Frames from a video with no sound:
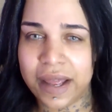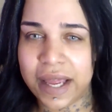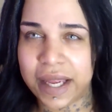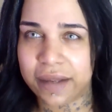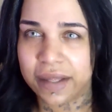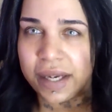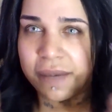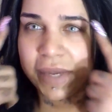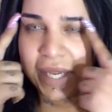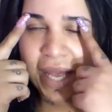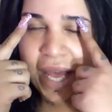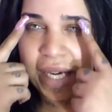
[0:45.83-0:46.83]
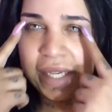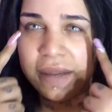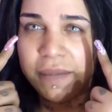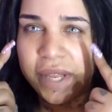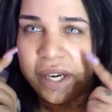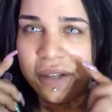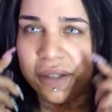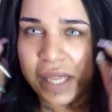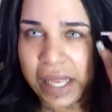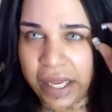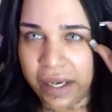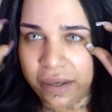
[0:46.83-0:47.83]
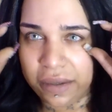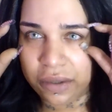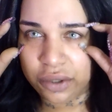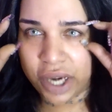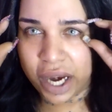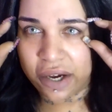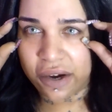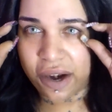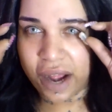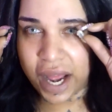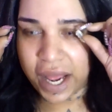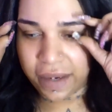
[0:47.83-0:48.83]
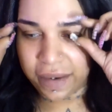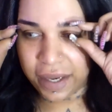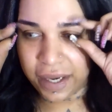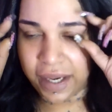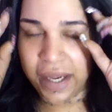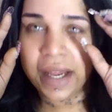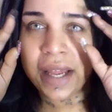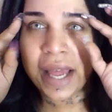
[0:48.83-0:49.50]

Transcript: It's going to be cut in the middle and darker on the